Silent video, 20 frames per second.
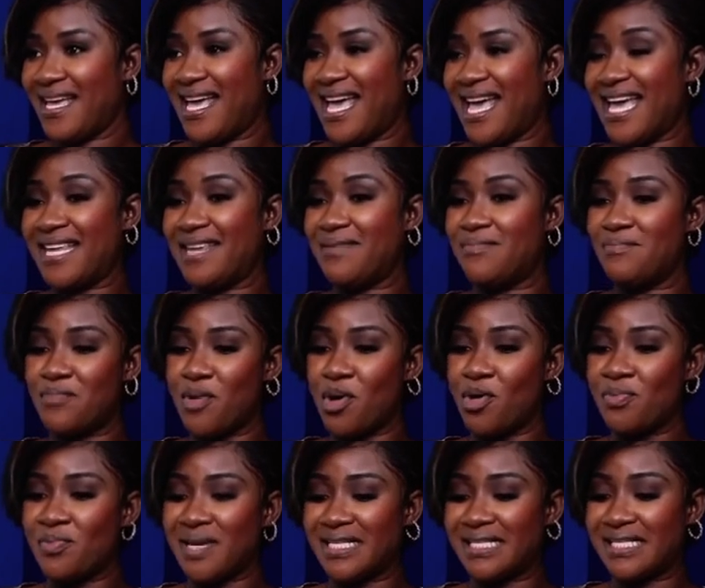And in
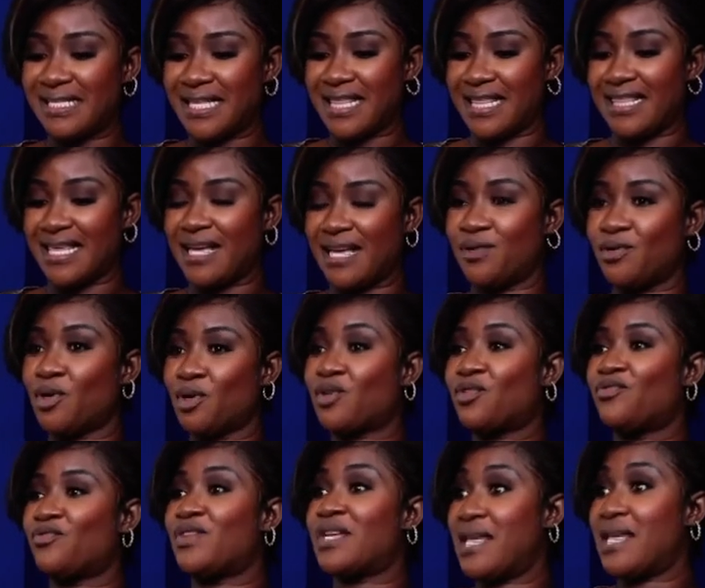moments that they are not
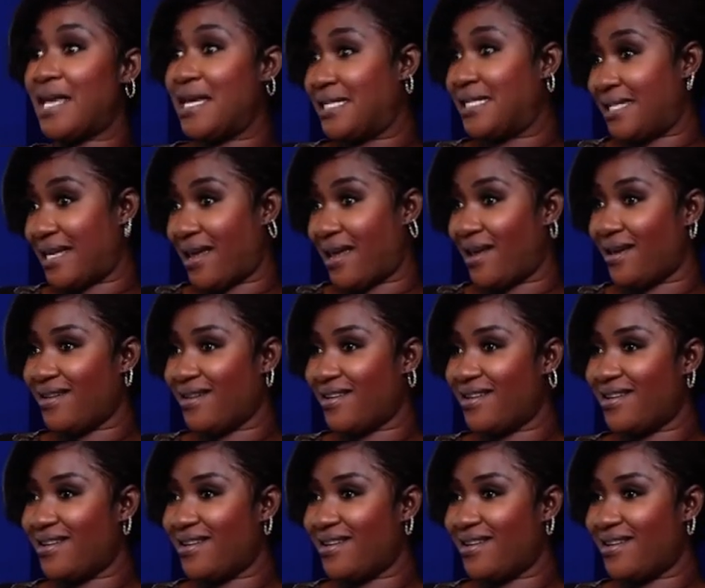creating,